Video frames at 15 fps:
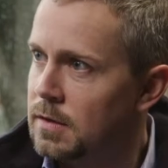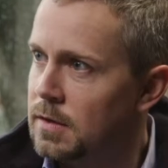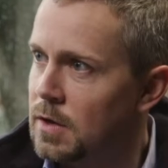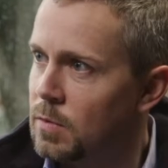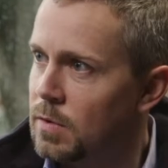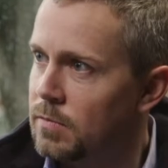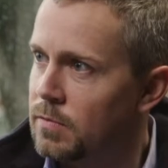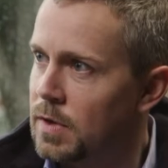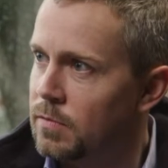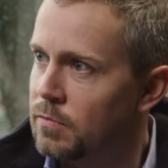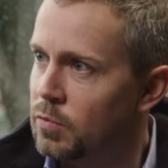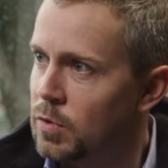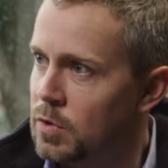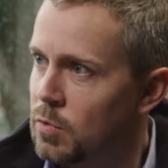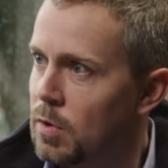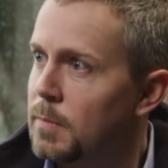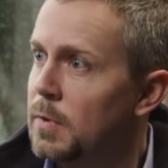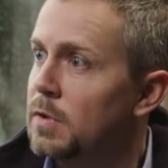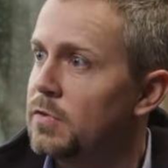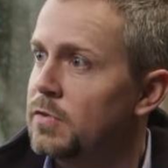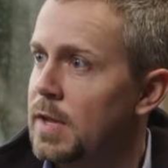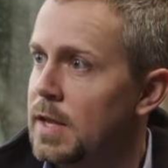you know, of
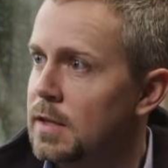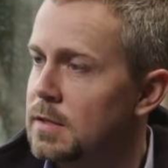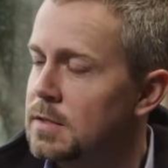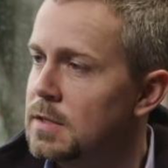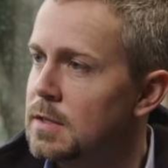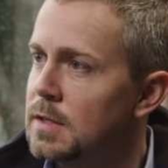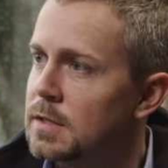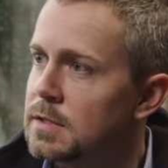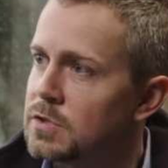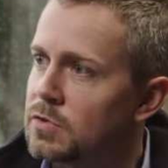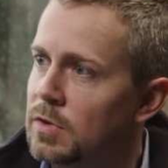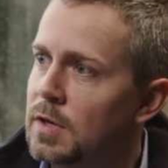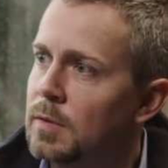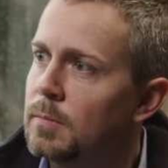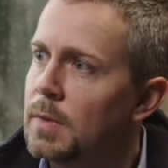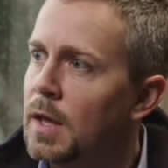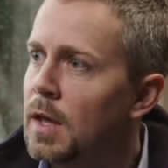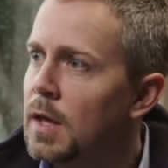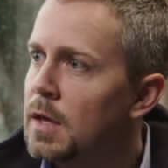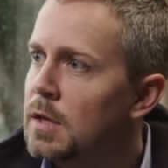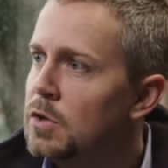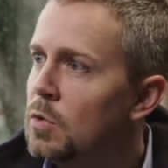renewables taken to the extreme,
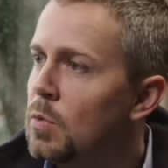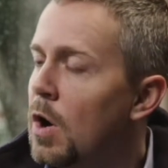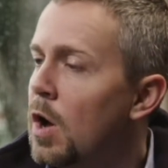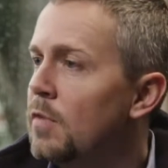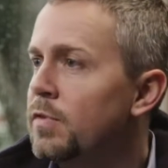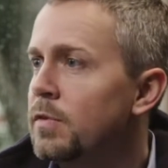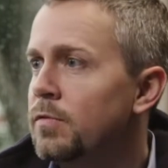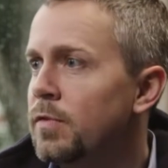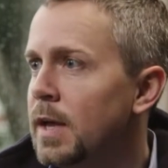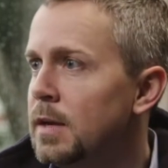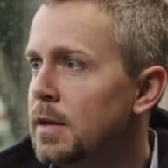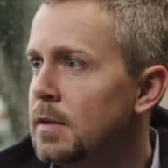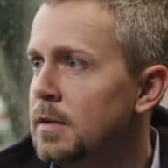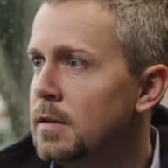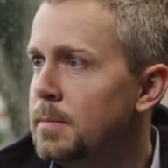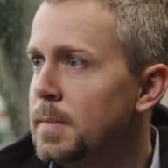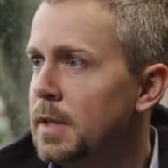you often find it in the